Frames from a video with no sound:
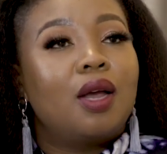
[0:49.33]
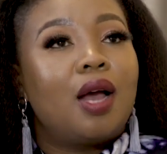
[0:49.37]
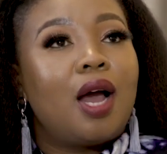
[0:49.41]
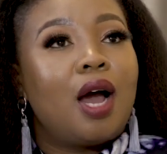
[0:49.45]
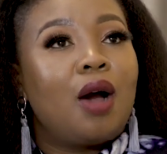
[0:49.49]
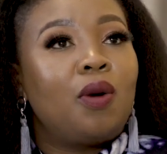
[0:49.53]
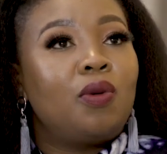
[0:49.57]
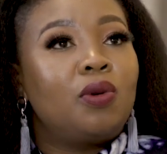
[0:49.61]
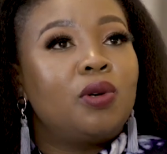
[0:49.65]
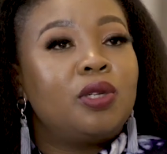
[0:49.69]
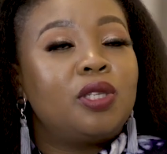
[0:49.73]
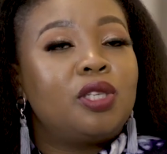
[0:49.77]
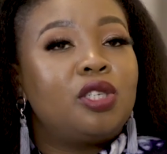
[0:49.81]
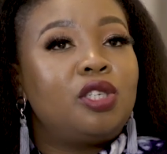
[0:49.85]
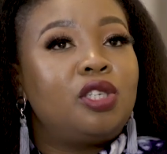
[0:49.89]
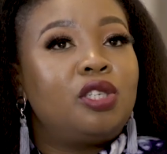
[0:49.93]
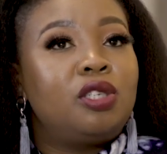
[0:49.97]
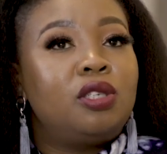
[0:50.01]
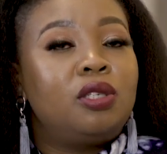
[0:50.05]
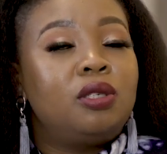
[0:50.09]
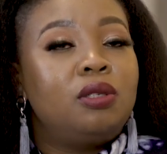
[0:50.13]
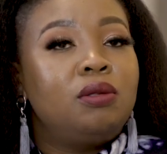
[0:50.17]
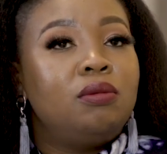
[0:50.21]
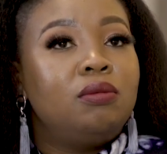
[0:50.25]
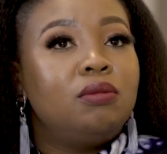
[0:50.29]

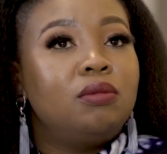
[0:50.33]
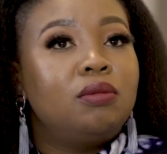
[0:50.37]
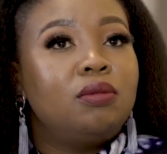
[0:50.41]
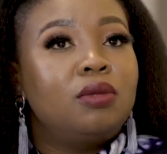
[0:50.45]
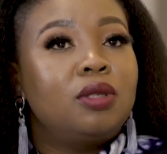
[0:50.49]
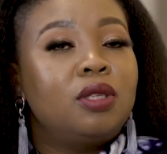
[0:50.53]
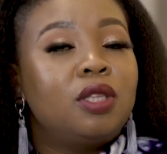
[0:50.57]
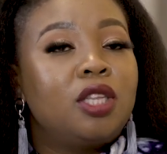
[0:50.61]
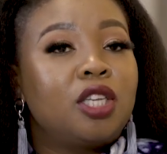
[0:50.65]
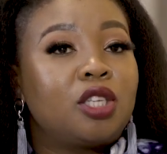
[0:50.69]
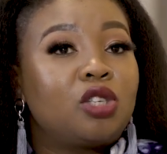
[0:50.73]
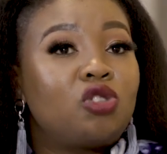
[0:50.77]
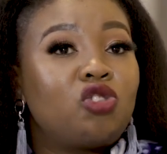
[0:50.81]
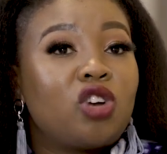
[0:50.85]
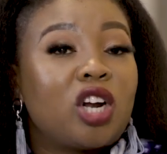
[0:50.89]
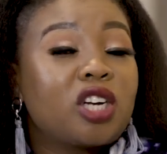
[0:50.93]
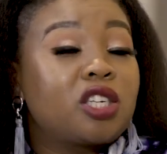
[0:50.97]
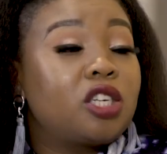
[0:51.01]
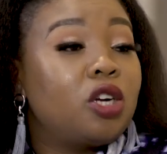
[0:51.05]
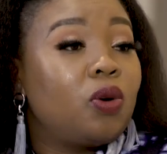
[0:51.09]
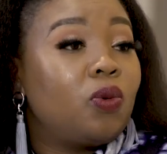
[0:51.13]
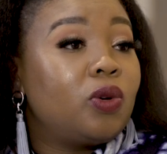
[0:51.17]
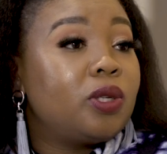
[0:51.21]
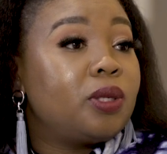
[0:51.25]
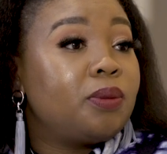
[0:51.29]
the
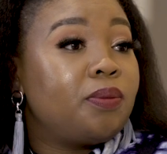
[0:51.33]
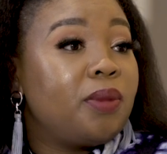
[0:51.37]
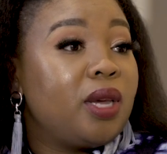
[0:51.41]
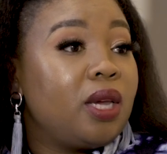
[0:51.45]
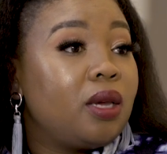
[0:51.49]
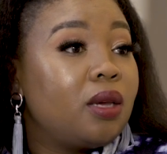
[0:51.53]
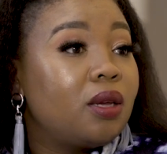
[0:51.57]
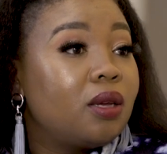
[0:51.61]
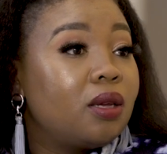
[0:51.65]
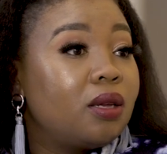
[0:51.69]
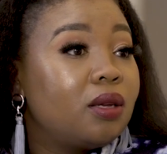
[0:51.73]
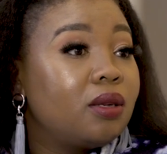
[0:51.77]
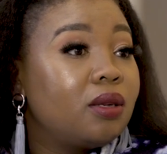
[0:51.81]
structure was me.